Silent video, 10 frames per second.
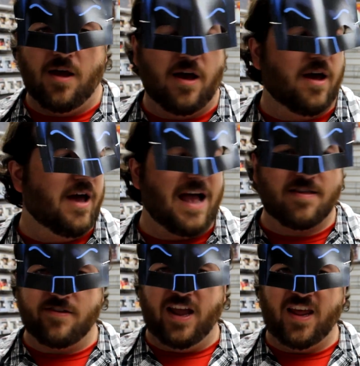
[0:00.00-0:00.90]

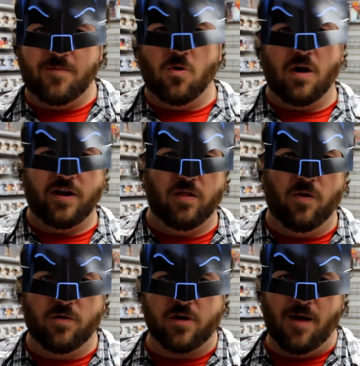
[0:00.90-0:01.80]
at Stadium or at your
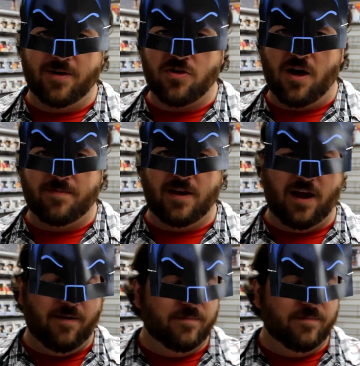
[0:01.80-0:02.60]
local comic shop today.